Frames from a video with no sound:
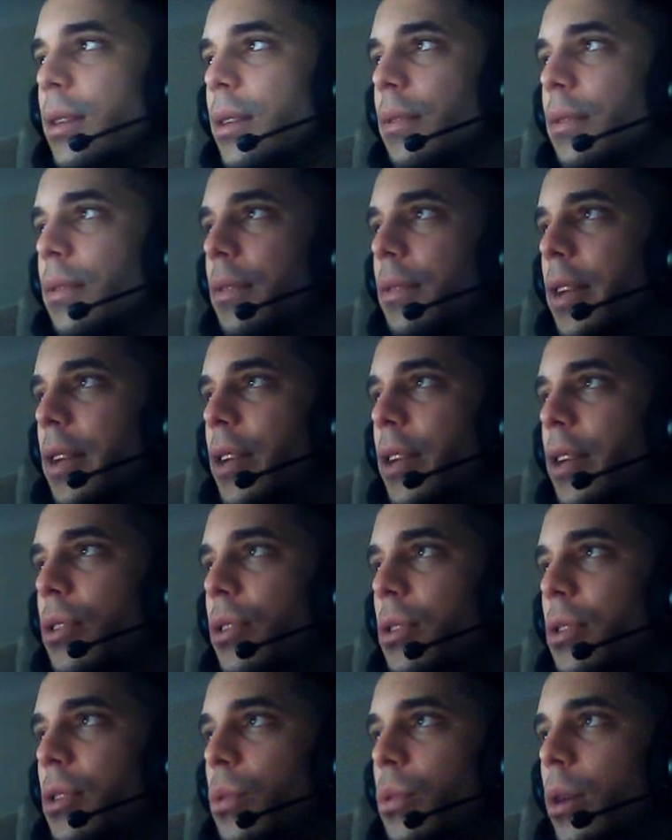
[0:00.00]
verification
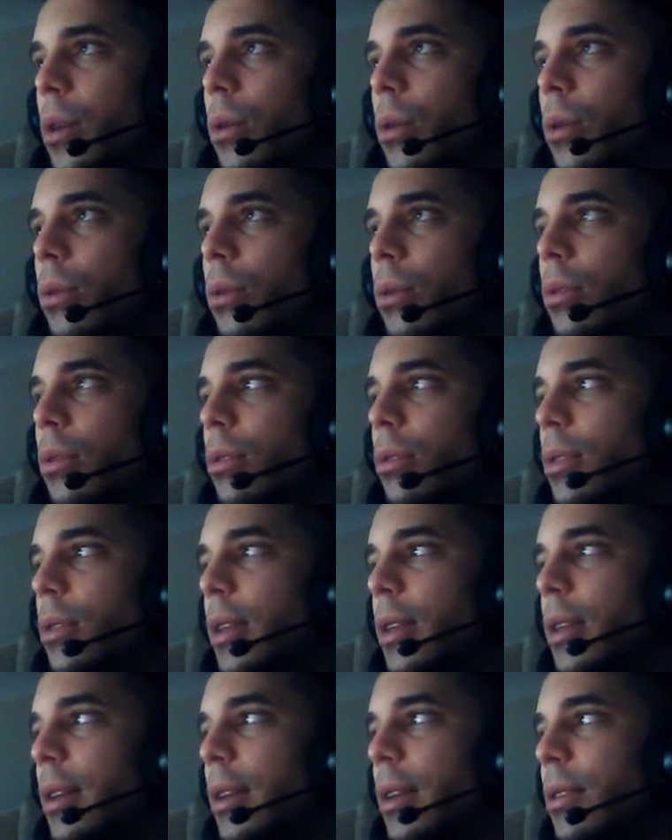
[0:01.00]
as well, just in
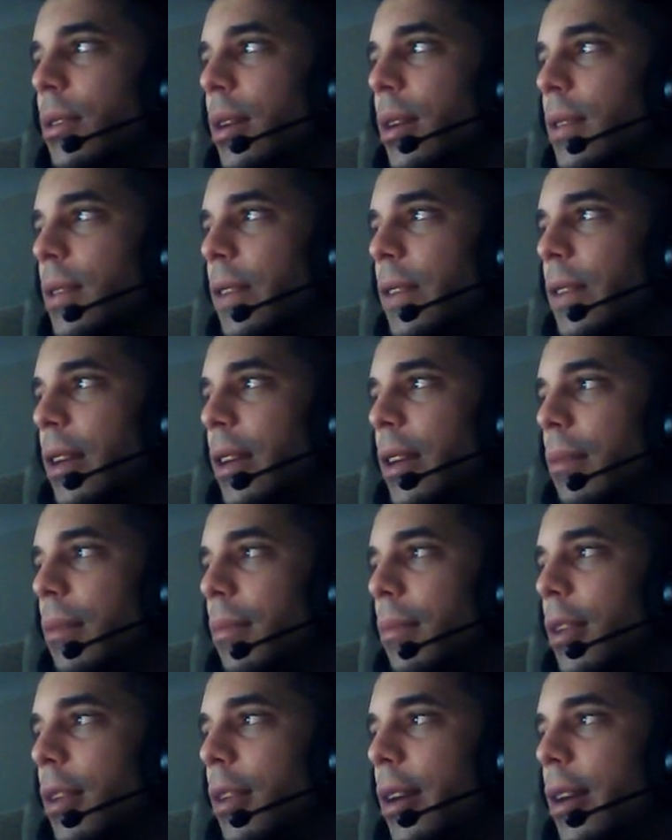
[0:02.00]
case you guys think
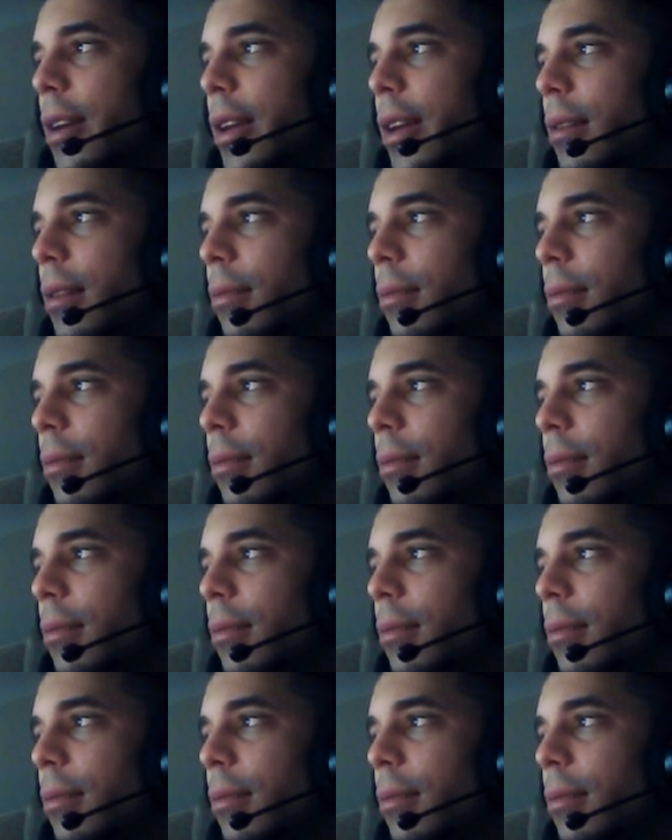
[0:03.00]
I'm lying.